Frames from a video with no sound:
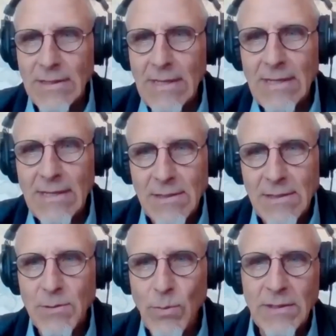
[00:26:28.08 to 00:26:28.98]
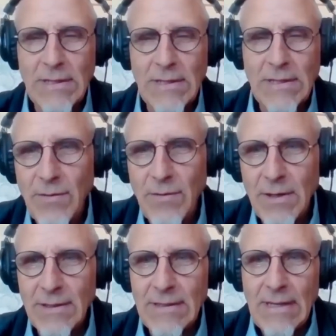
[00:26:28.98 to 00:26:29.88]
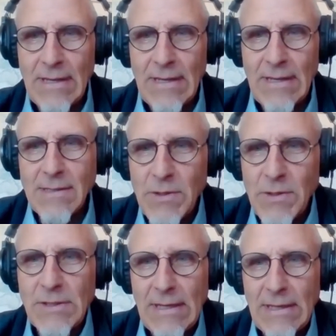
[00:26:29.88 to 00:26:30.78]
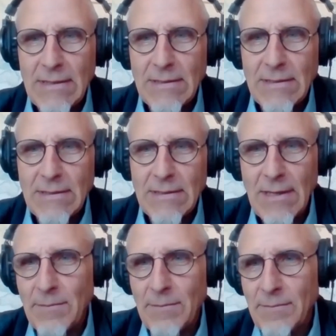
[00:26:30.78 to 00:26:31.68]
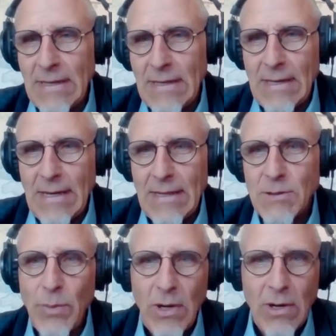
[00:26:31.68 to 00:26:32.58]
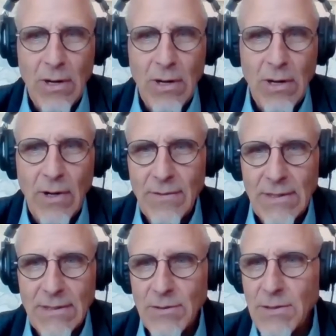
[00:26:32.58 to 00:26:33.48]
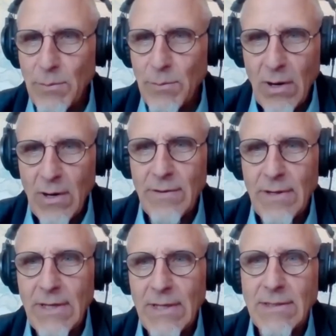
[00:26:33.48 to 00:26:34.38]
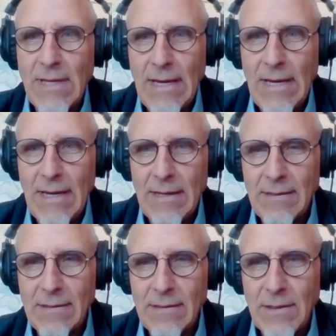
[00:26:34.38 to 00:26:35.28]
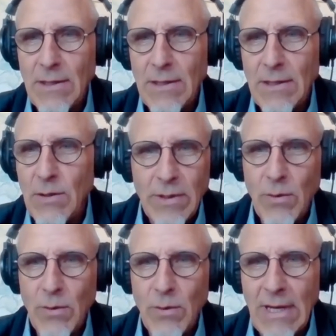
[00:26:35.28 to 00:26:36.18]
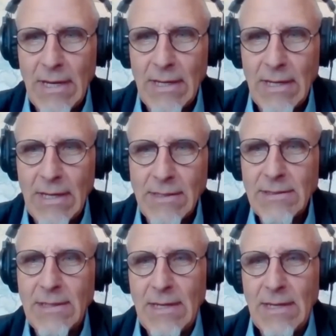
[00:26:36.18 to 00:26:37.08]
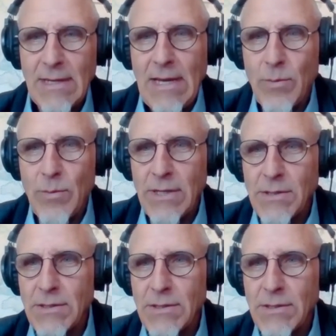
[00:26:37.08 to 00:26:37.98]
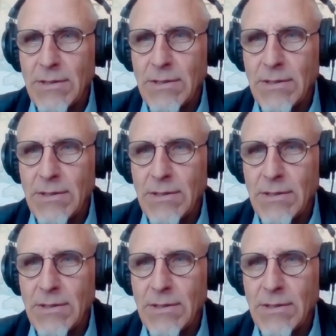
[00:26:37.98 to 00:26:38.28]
certainly does, a small town feel. And something you said is, I think it's a part of all of us. There's a part of us that, we don't really realize how much